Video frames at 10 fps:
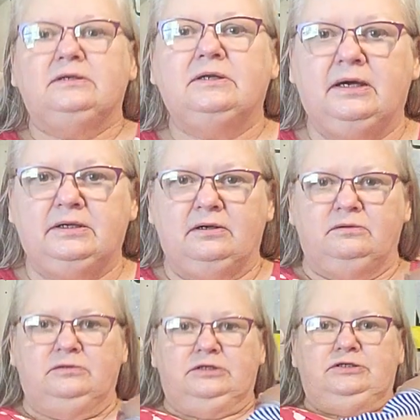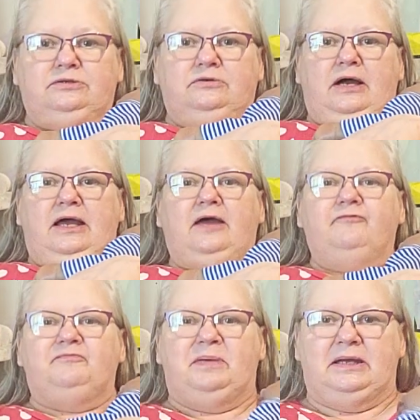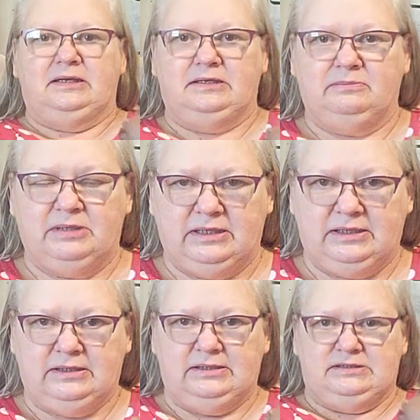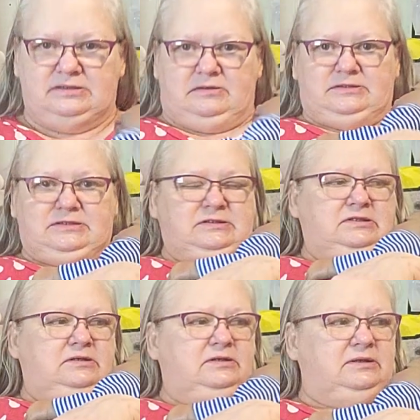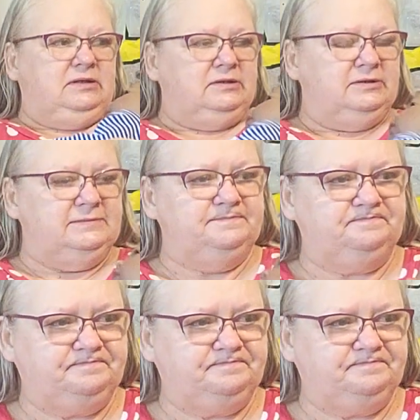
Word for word: Not only do I have pain, but I get exhausted. Um,